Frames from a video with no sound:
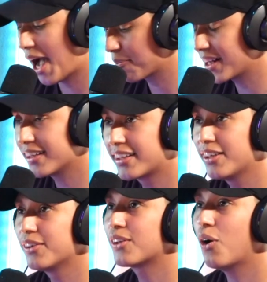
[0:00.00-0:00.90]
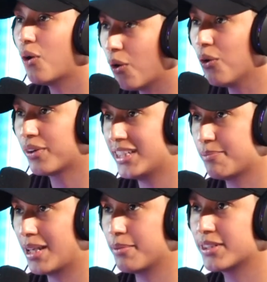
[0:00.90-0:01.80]
I'm gonna kill all
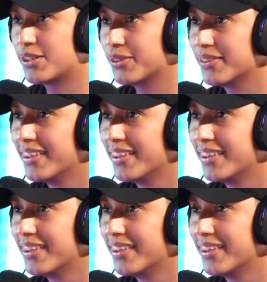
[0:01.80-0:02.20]
his babies too.